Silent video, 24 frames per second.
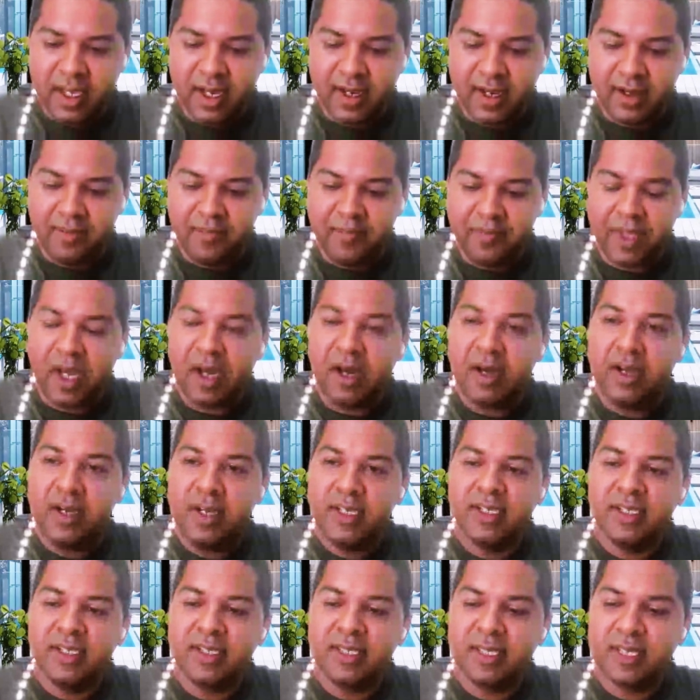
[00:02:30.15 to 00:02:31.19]
um,
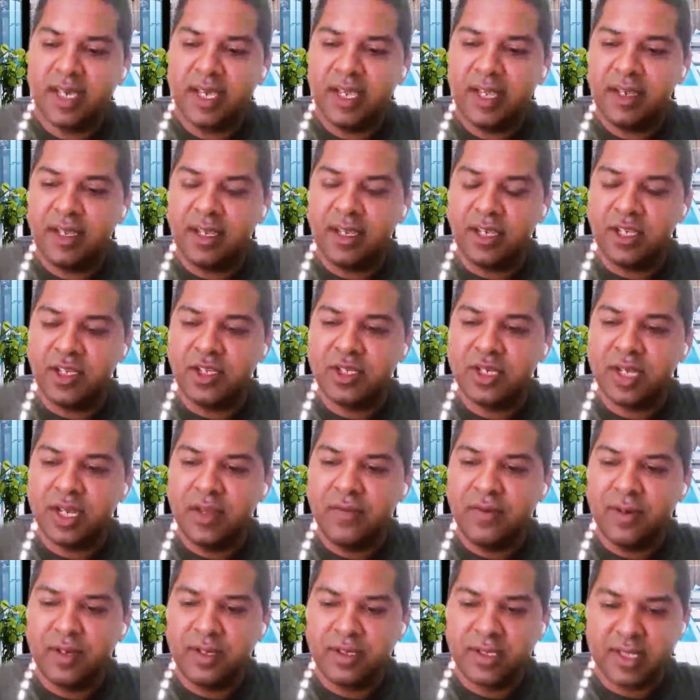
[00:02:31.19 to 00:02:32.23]
our insight
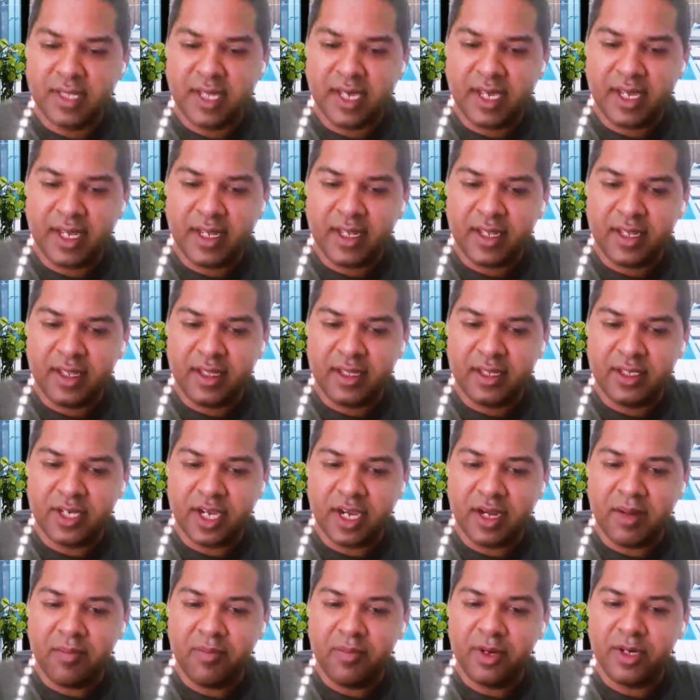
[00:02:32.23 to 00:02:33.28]
initially was that the
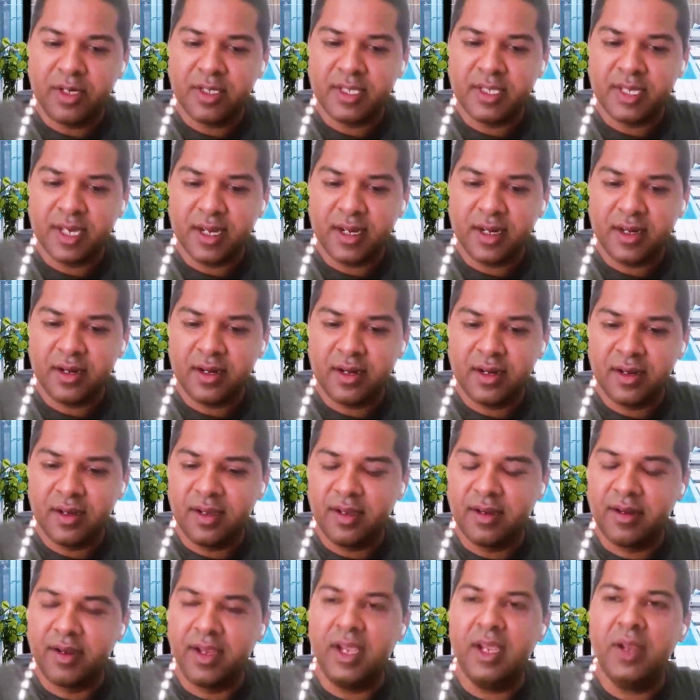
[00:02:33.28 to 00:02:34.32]
chatbots are a
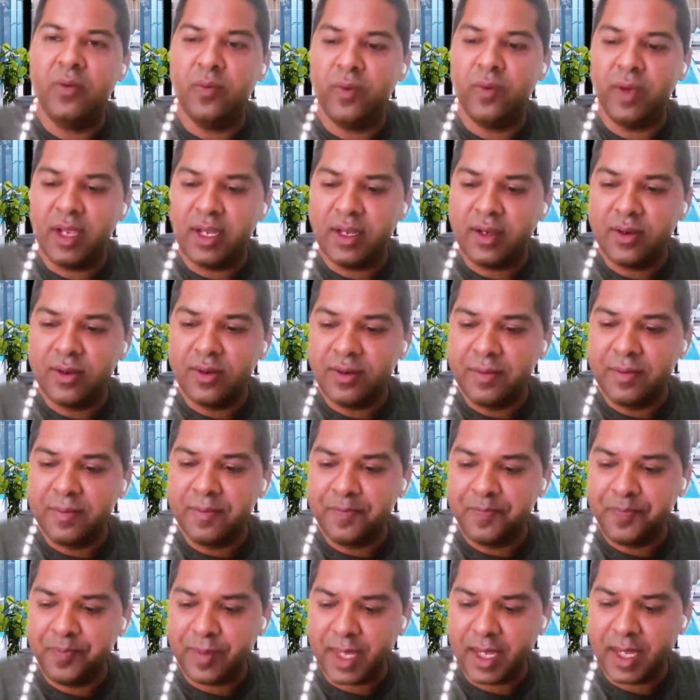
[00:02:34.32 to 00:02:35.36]
great way to
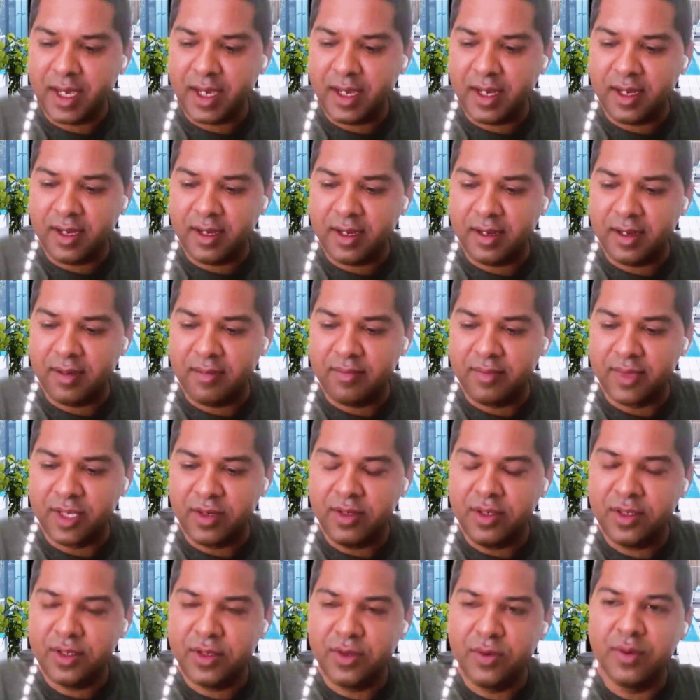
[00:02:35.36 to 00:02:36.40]
uh, you
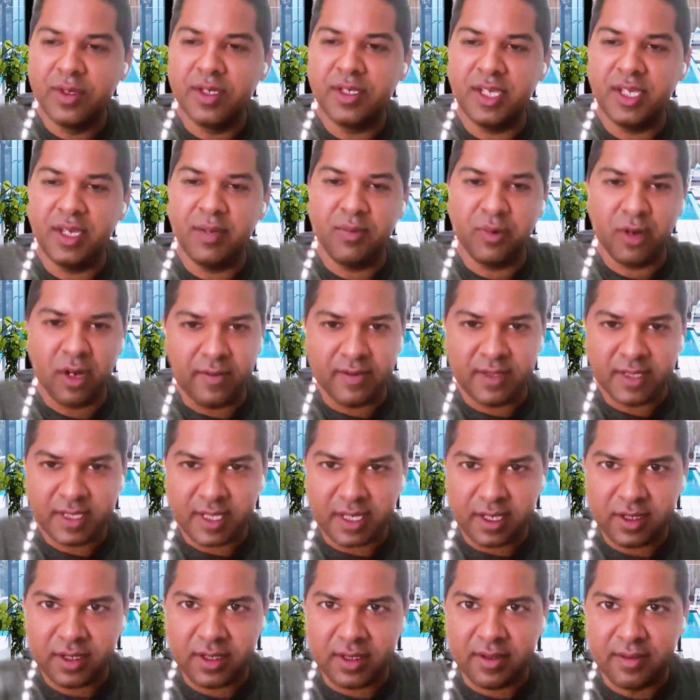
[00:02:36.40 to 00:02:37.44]
know do a deep
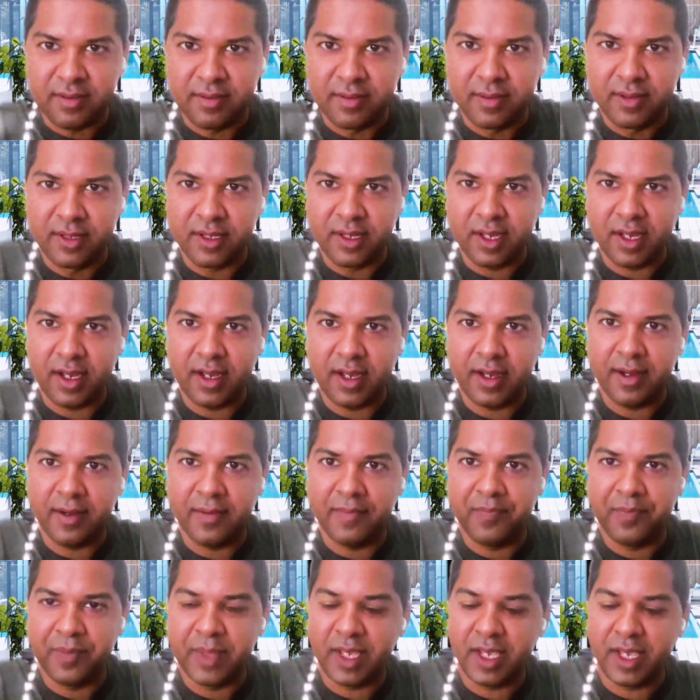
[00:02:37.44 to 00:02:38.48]
conversation
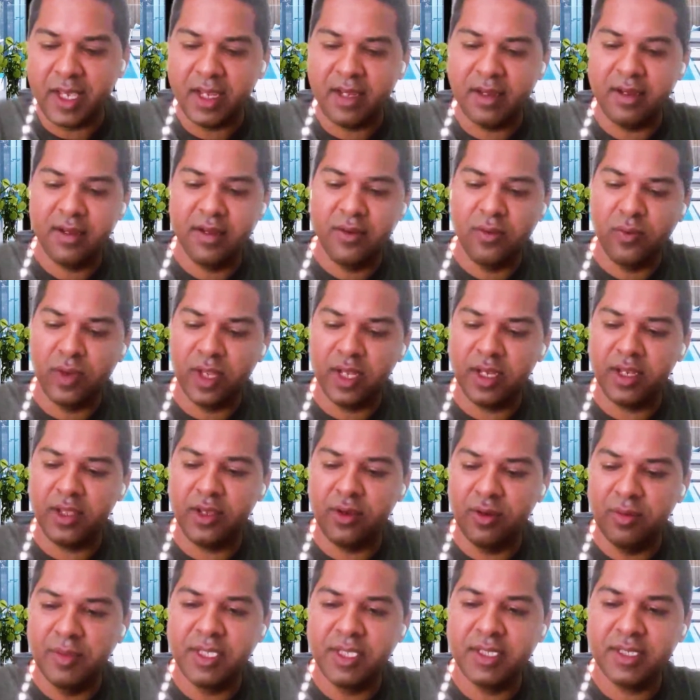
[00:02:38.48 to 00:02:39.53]
um, and when
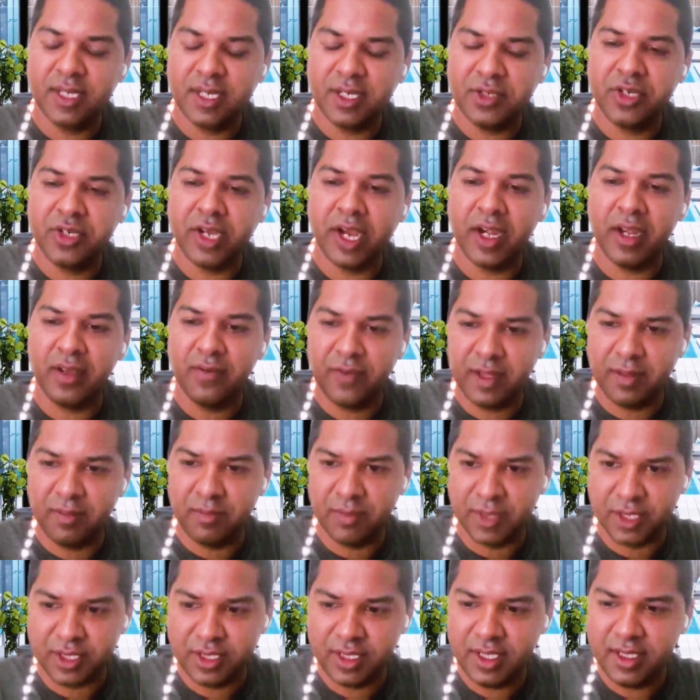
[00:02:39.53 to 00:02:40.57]
humans are chatting with
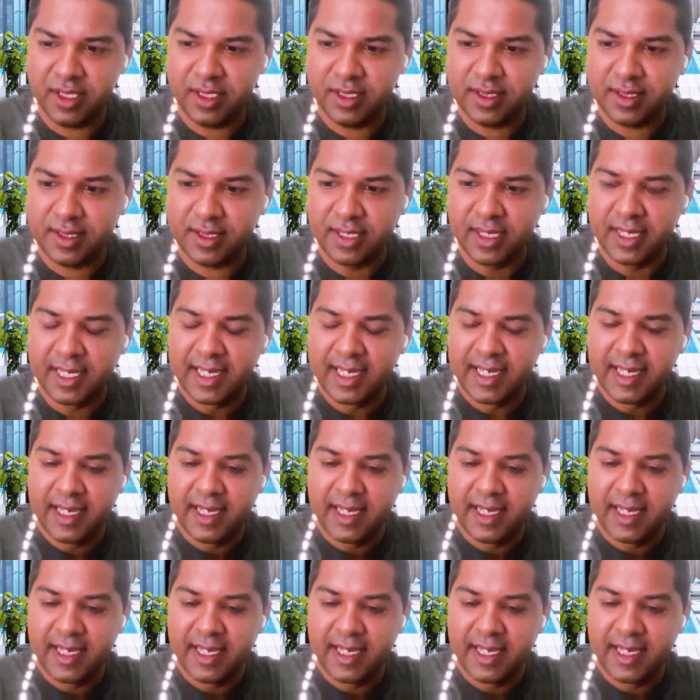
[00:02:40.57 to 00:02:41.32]
machines